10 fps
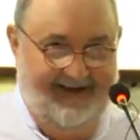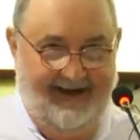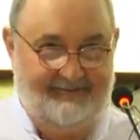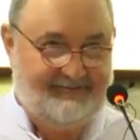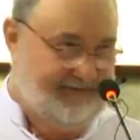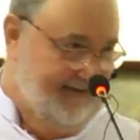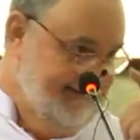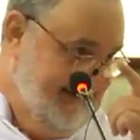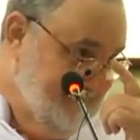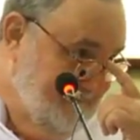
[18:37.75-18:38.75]
I used to think
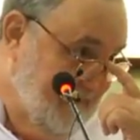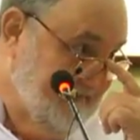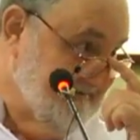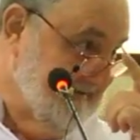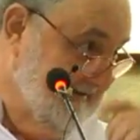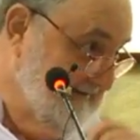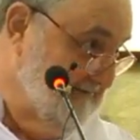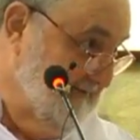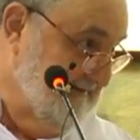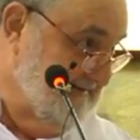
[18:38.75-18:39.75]
that of Pakistan
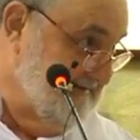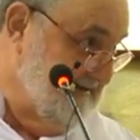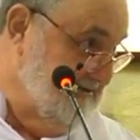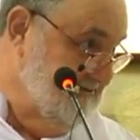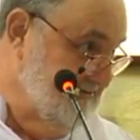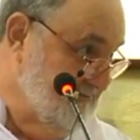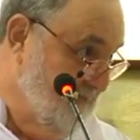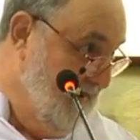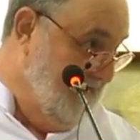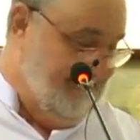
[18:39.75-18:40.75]
at one stage as
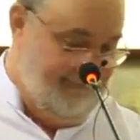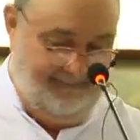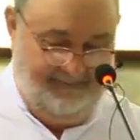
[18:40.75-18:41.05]
well.